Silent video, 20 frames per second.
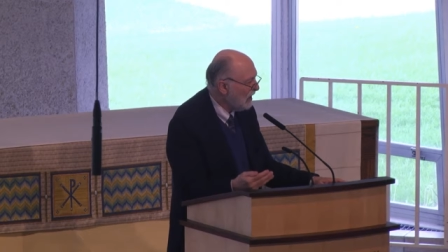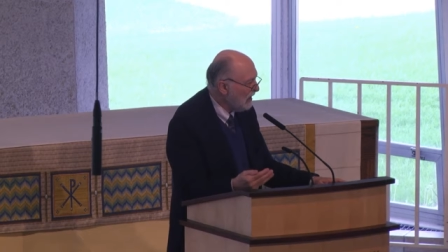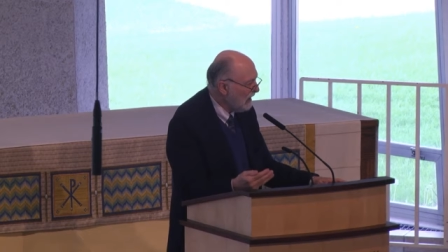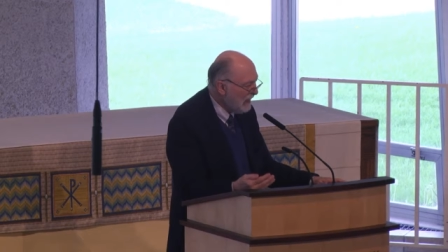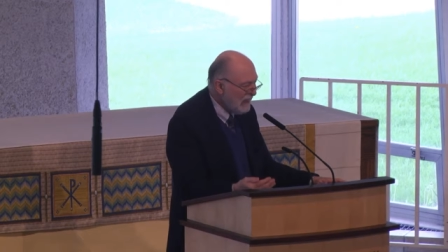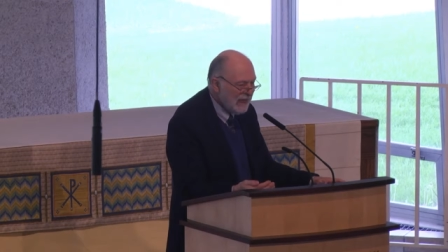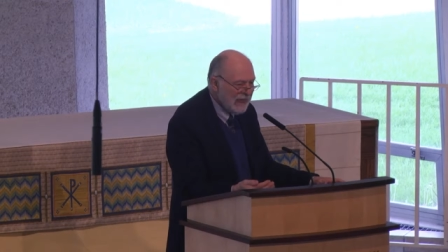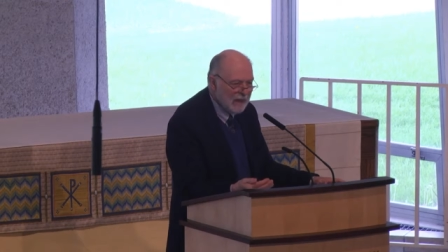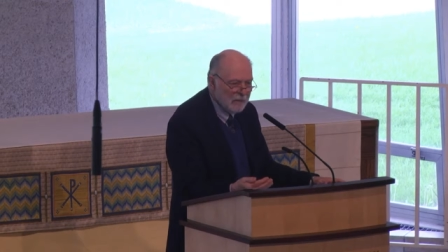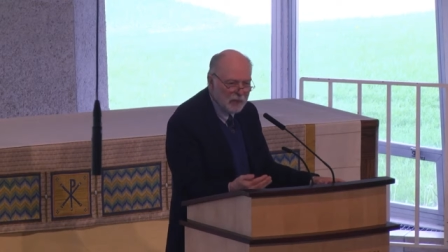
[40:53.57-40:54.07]

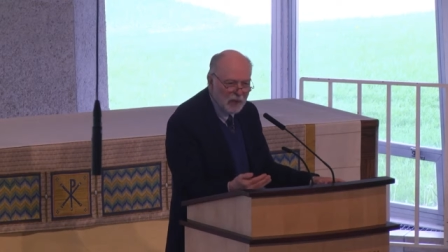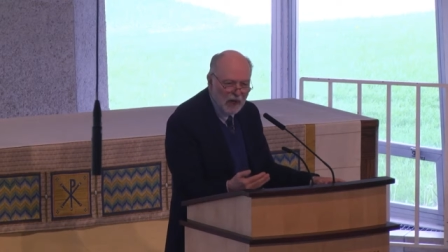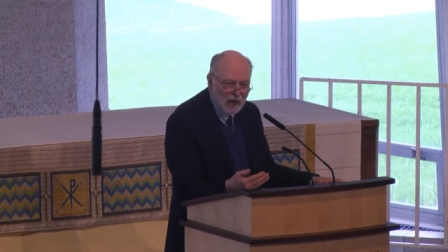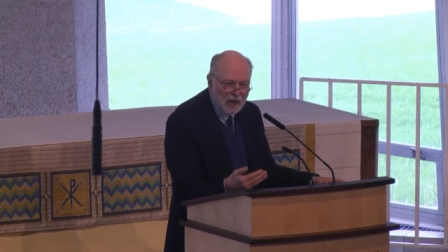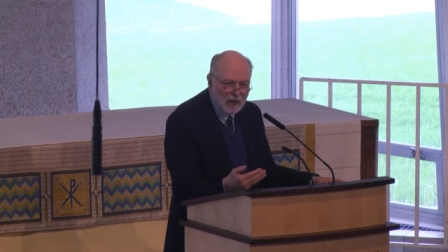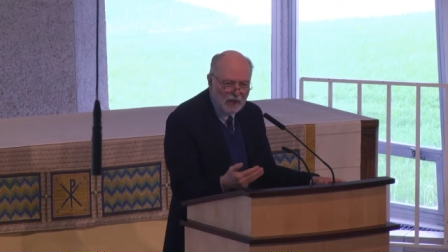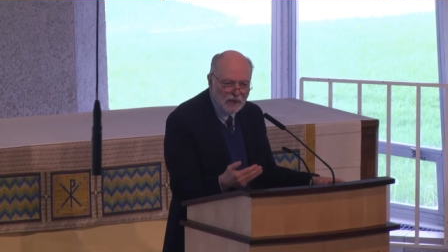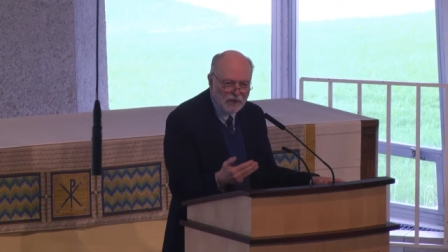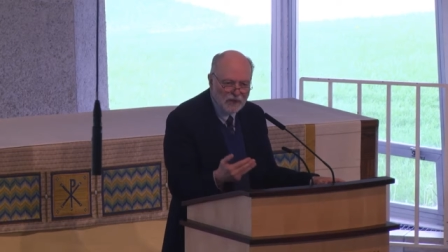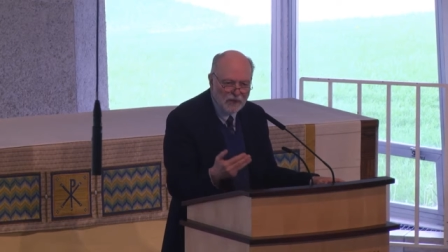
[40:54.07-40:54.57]
cleaning
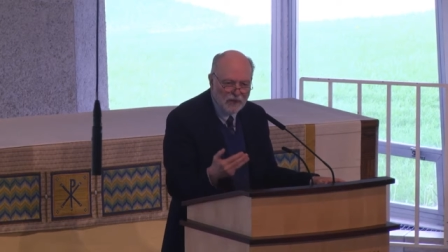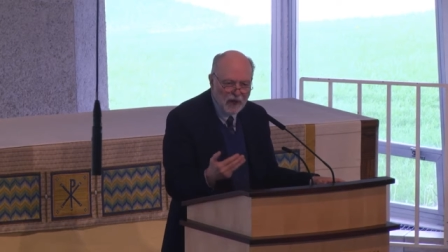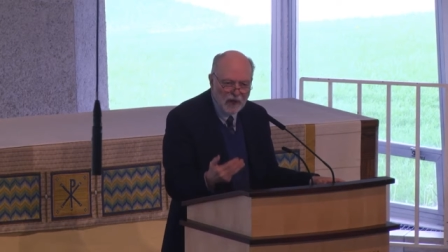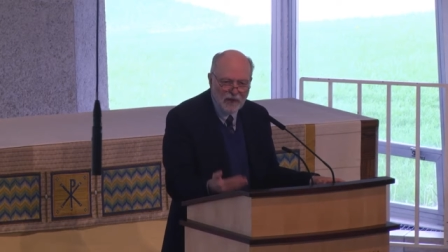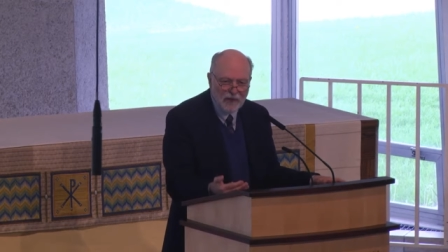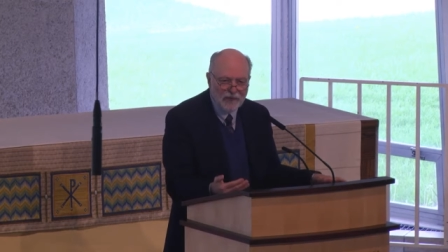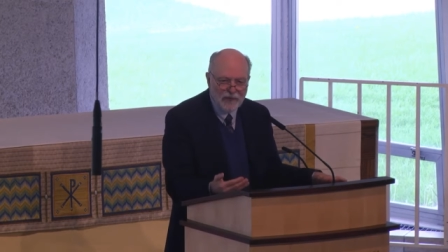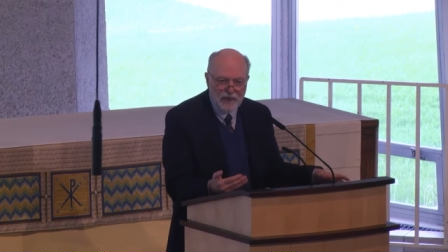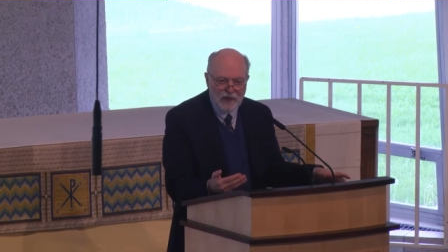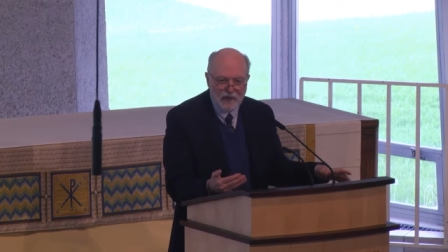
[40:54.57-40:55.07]
products or
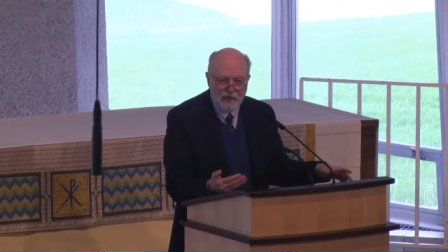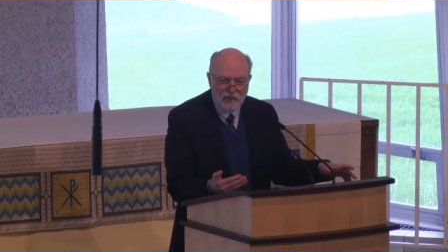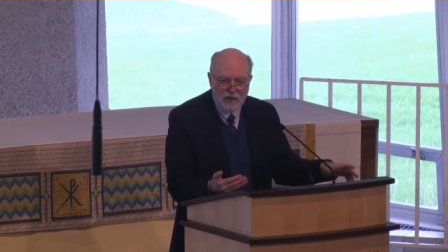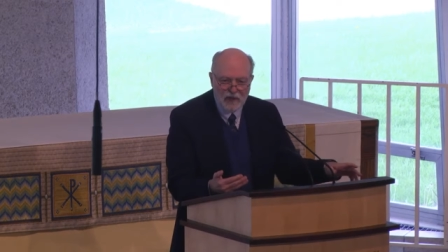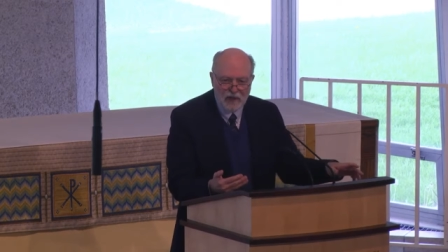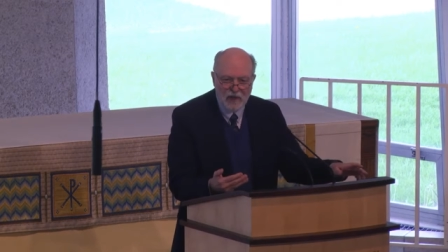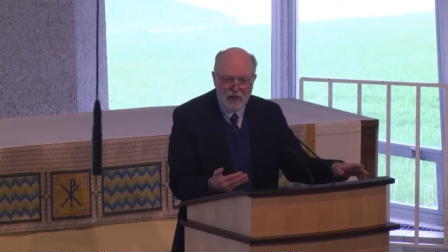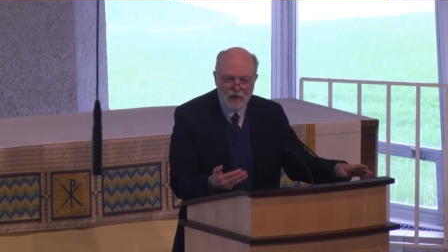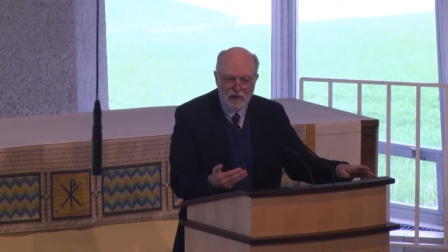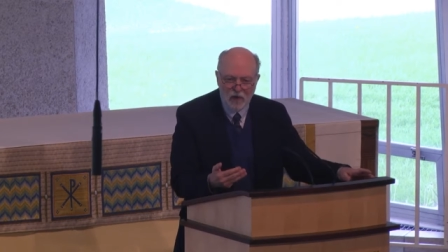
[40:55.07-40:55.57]
other things
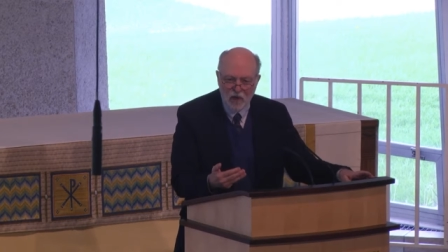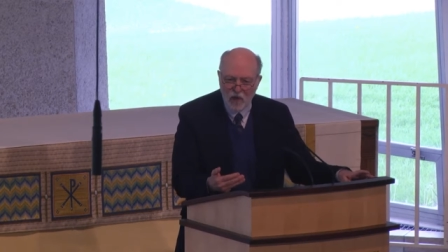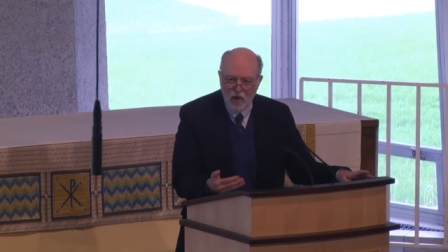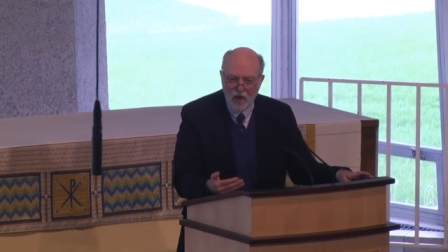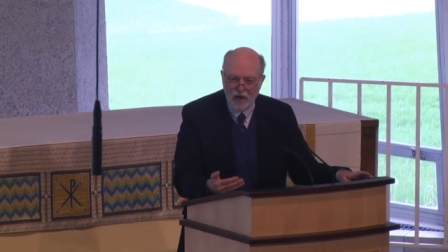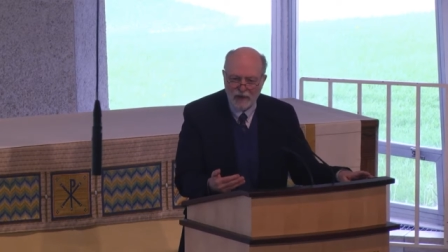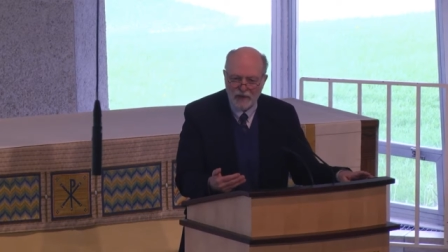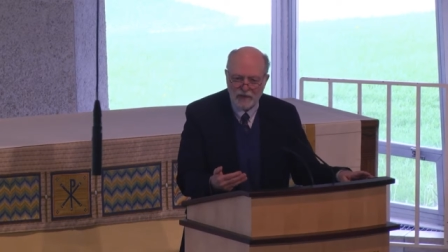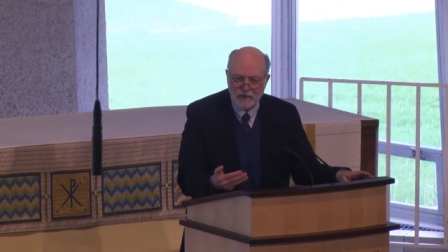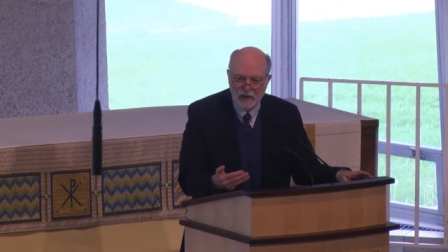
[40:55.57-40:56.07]
on our
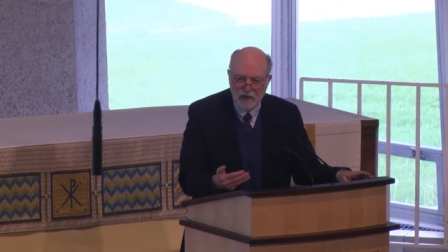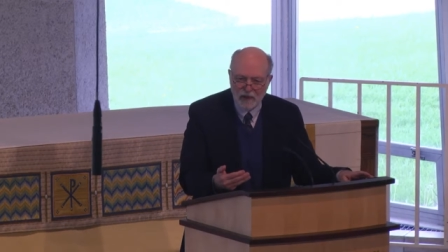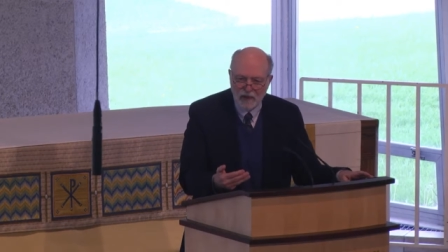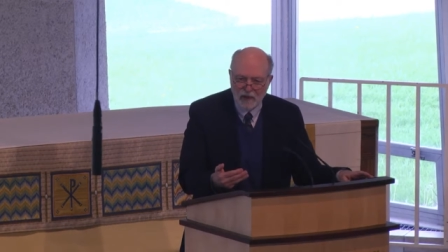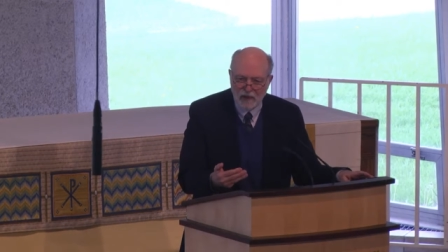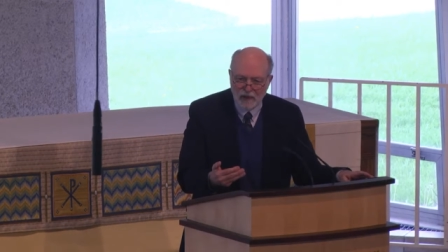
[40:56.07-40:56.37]
lawns